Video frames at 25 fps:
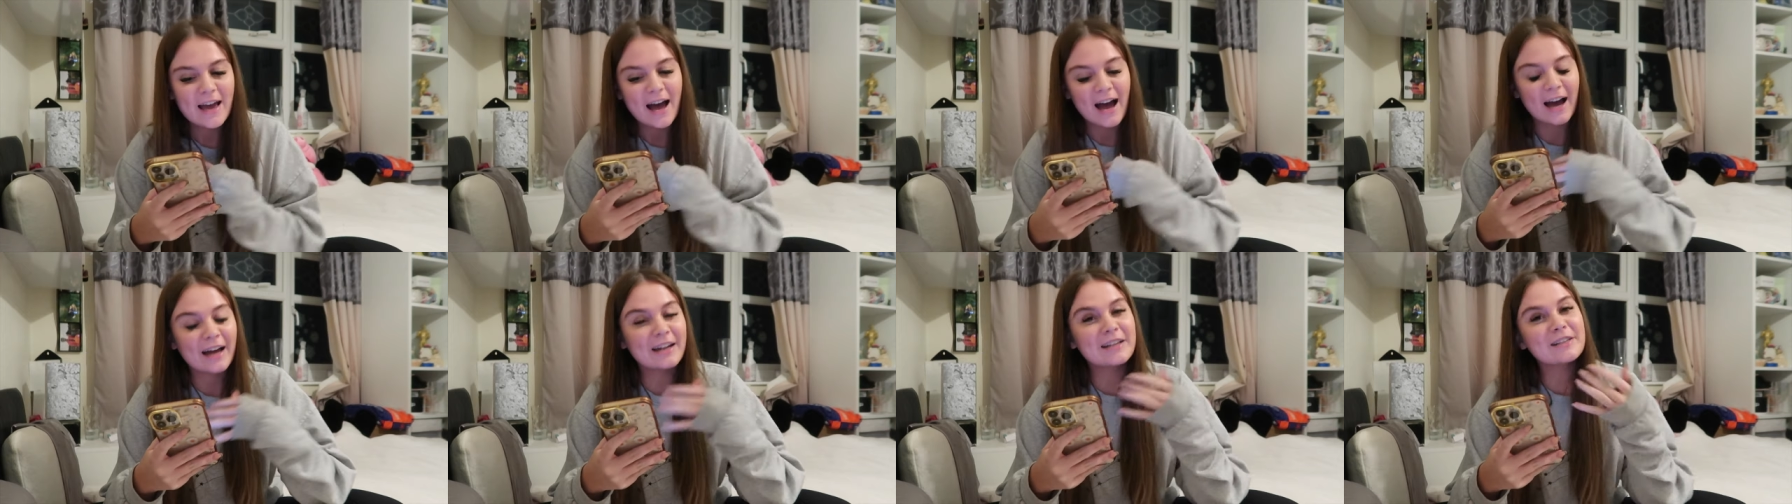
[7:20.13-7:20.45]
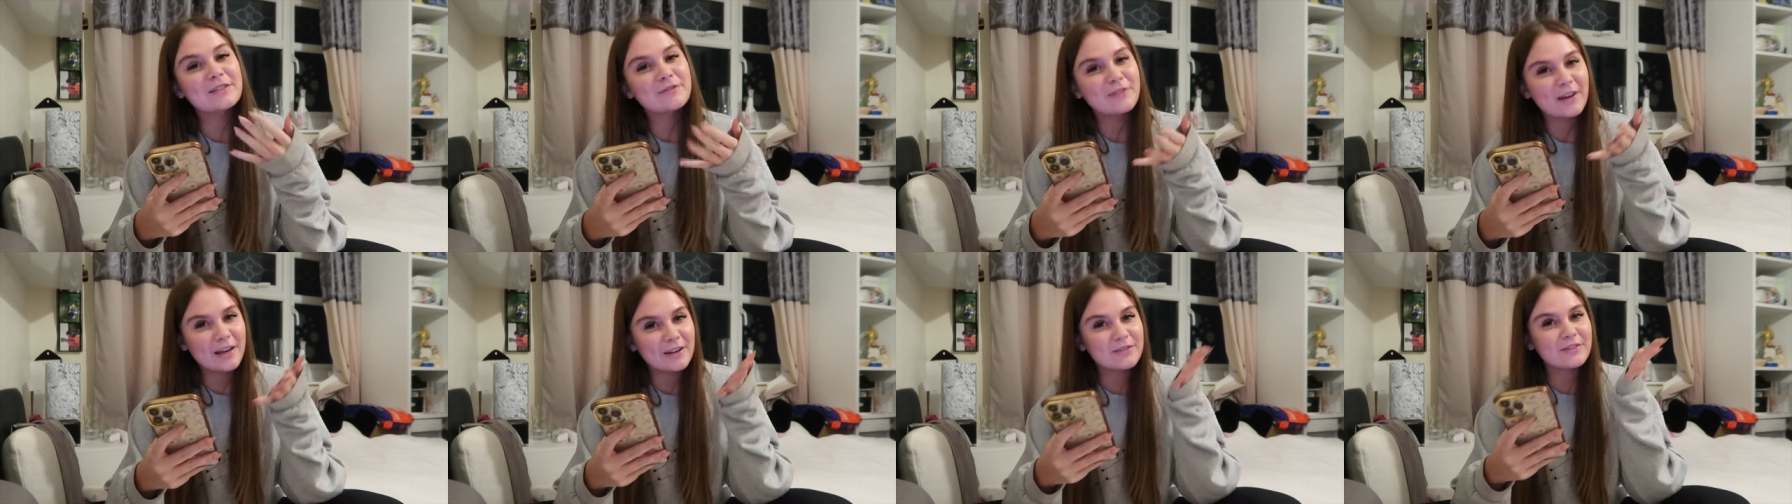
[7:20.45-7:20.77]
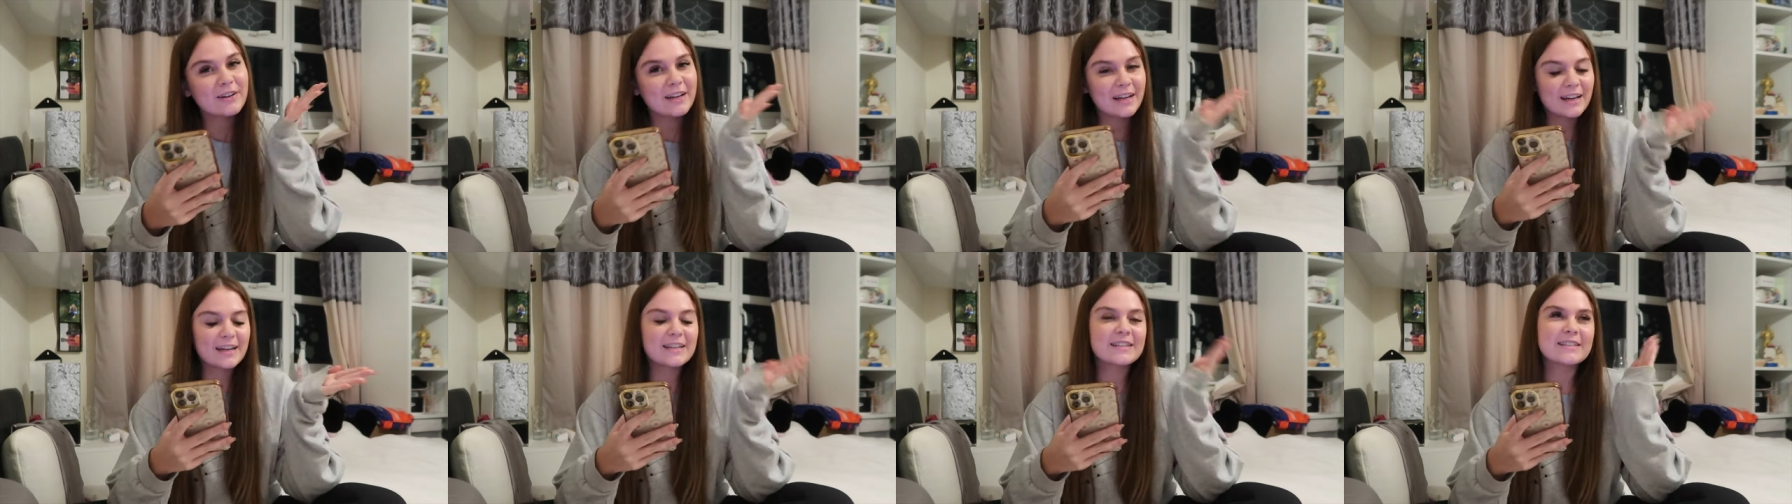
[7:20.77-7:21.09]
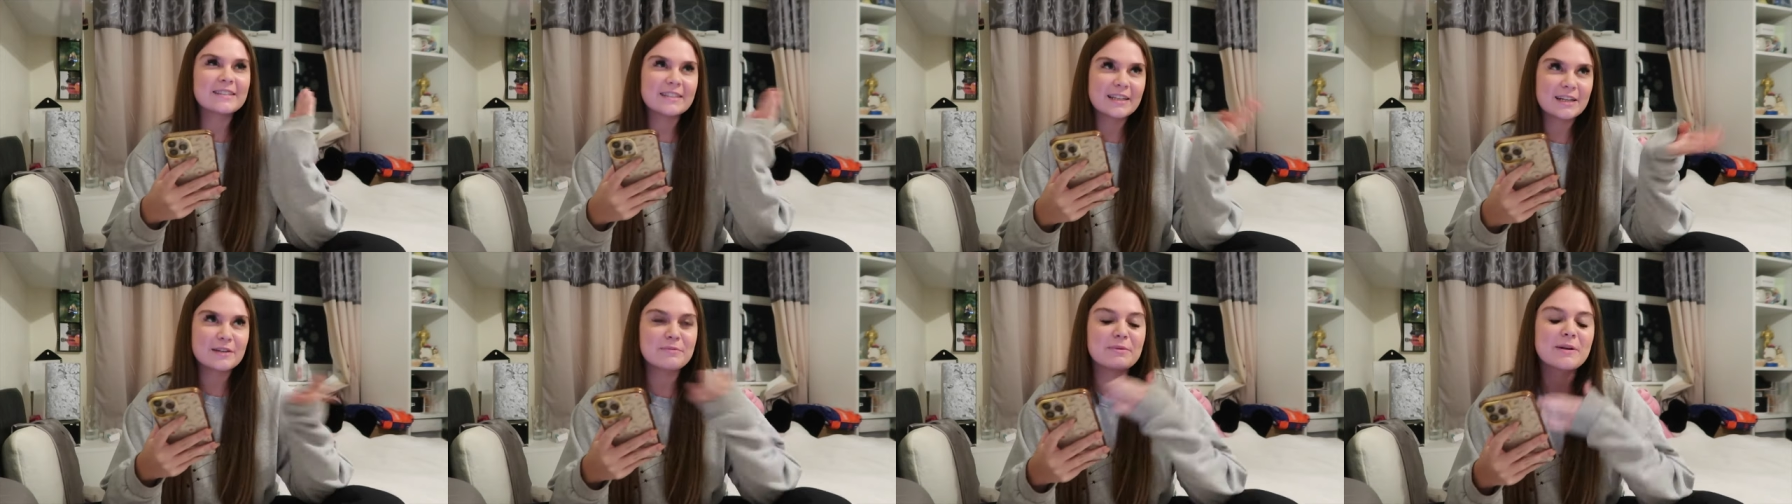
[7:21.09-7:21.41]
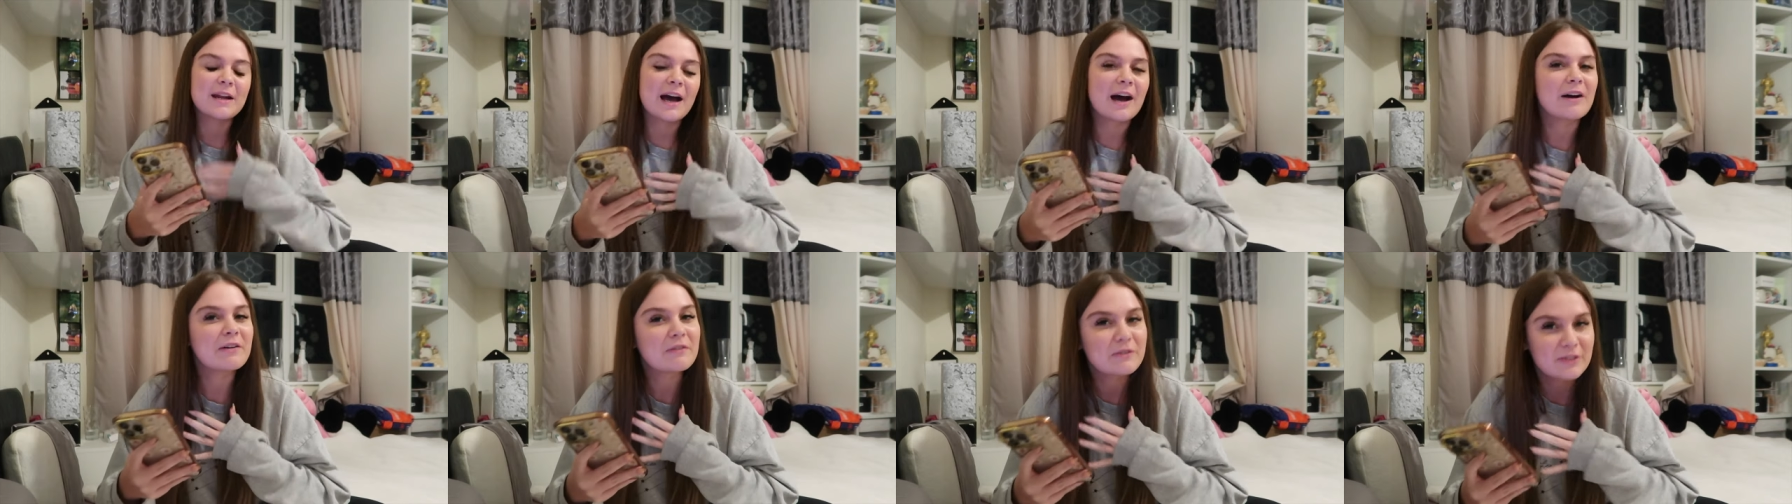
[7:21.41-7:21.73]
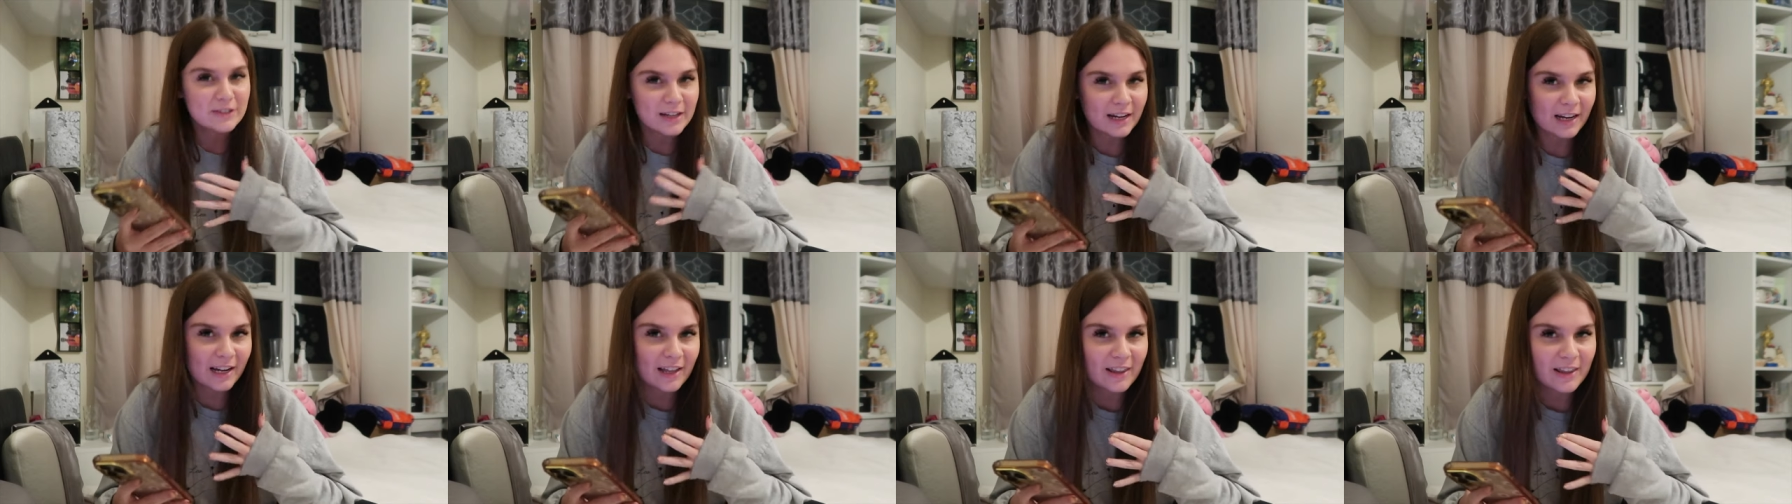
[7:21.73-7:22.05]
And his favourite is cinnamon and
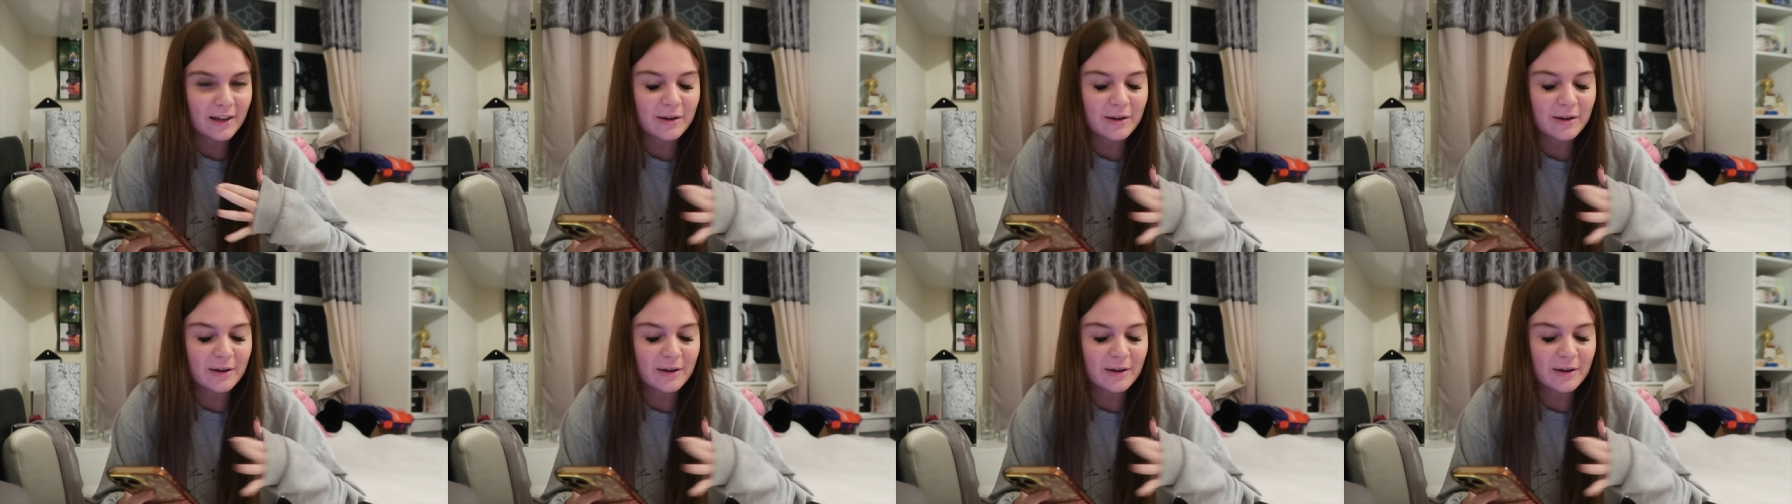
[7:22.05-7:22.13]
vanilla.